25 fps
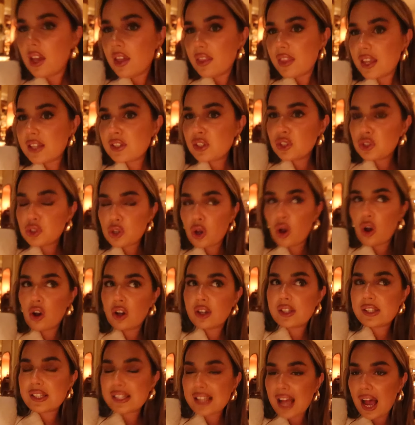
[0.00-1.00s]
there's a dog
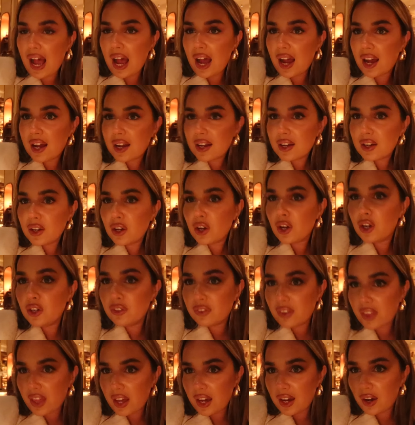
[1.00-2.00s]
sat
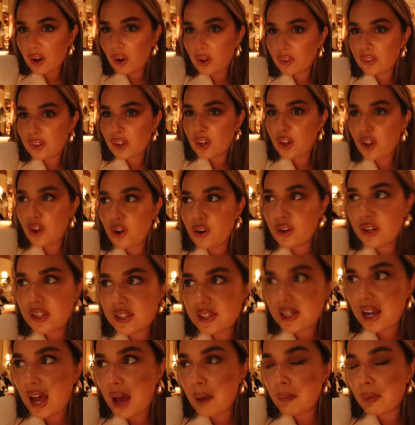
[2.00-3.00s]
over there on her owner's
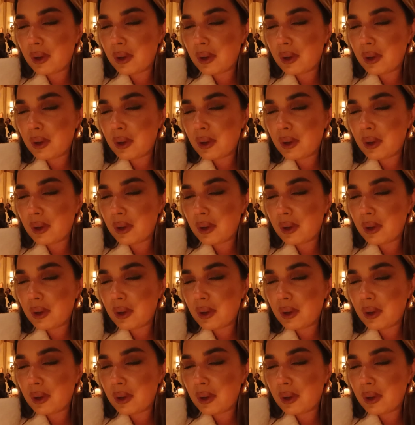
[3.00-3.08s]
lap